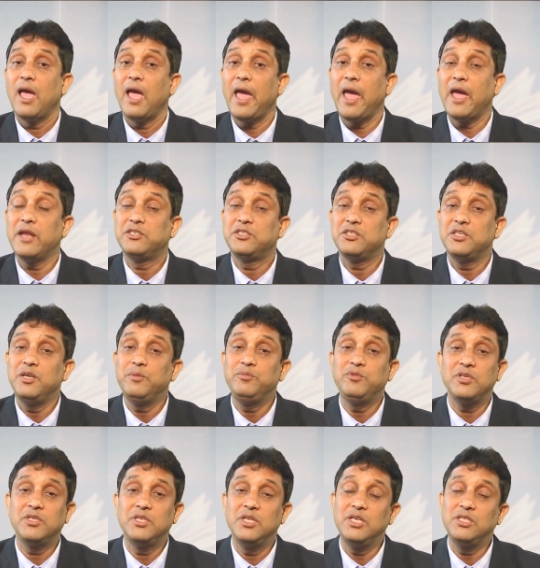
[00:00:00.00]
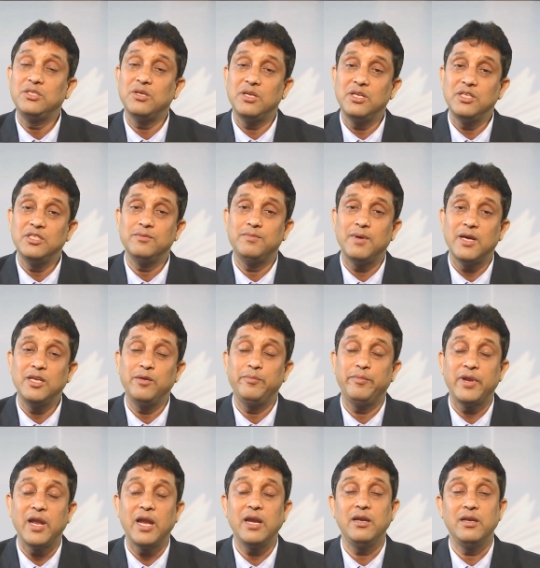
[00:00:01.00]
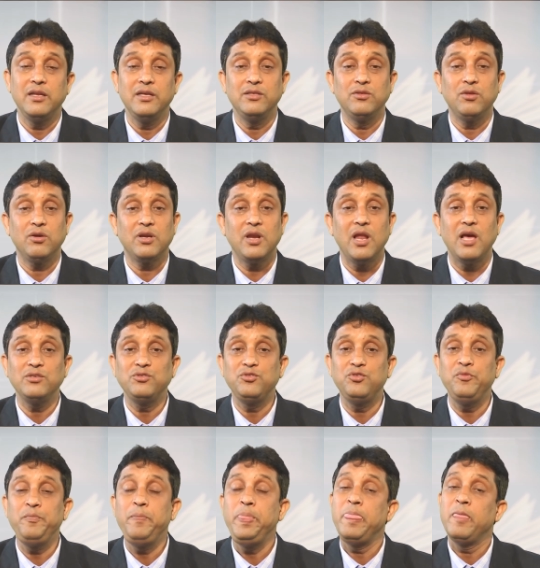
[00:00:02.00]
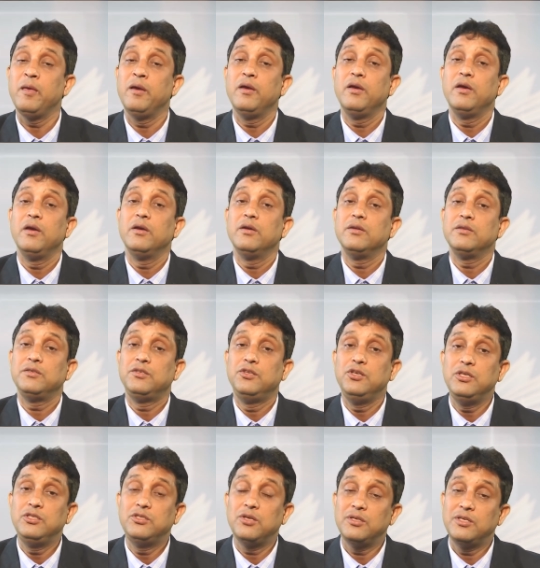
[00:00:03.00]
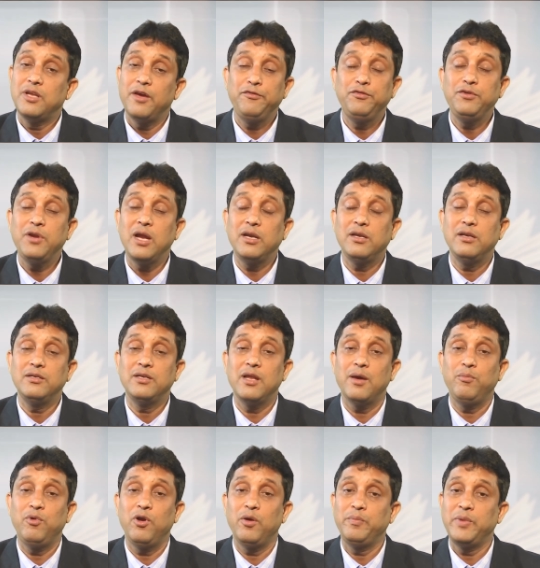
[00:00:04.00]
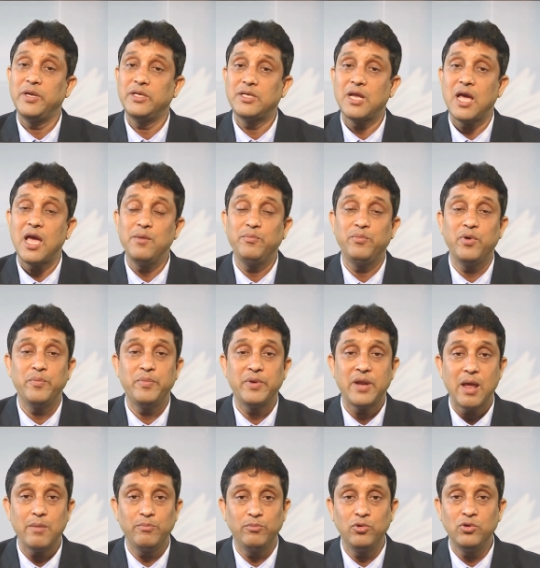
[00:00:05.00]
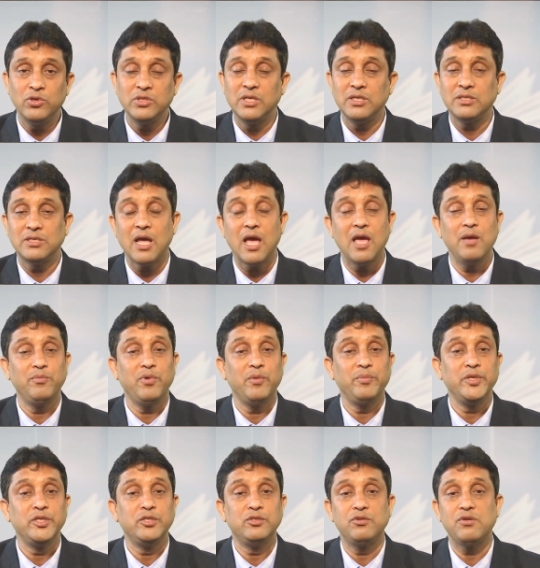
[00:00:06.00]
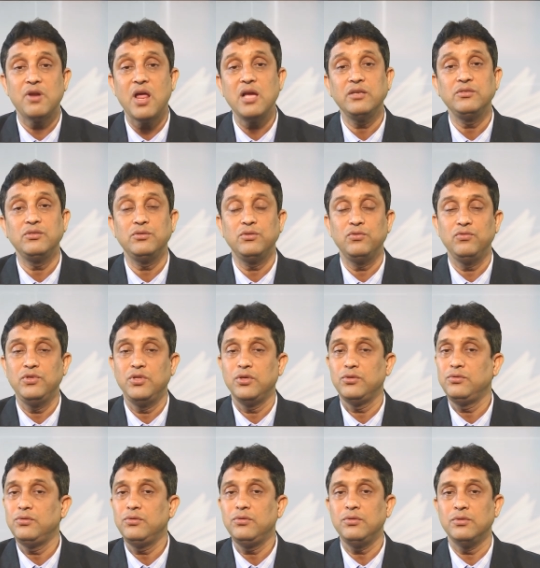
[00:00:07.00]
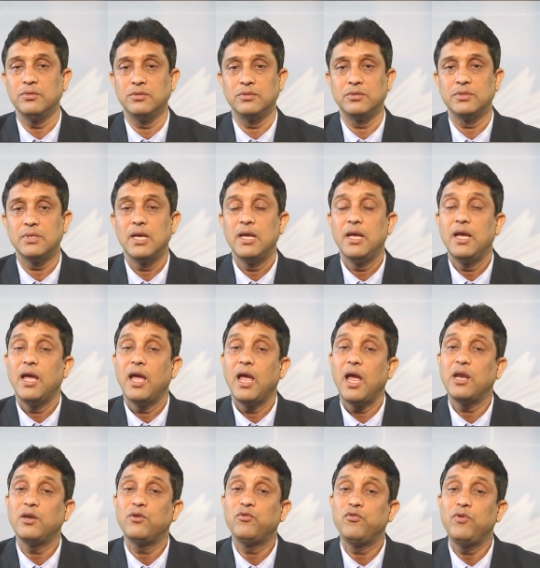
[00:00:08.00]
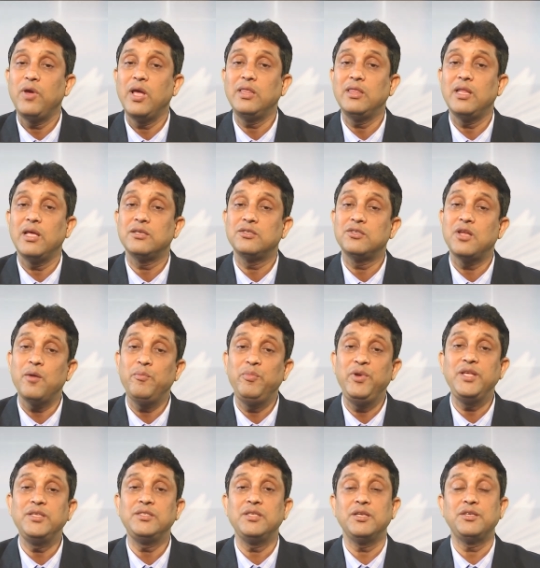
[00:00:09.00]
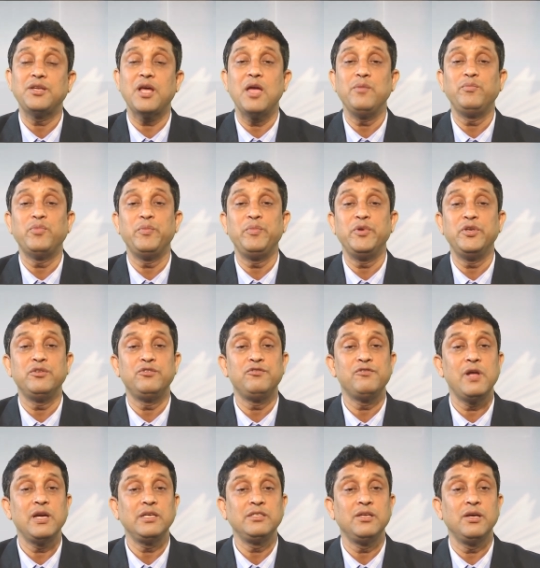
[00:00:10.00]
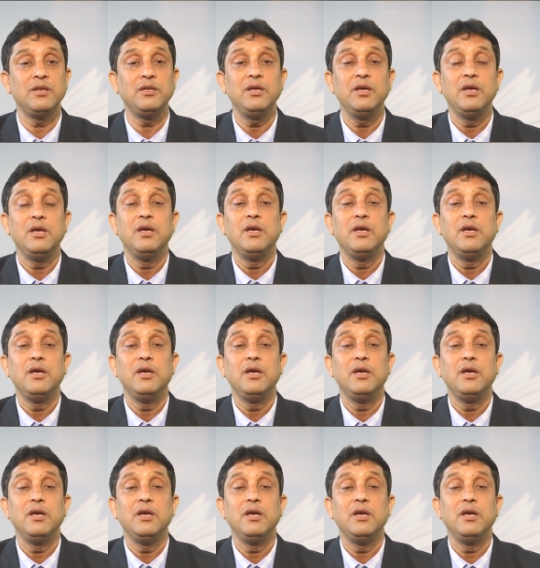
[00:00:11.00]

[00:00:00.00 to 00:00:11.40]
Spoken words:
and if the teacher is very friendly in the classroom, teacher definitely develop a type of rapport, a type of interaction with the students, and when they establish a type of interaction,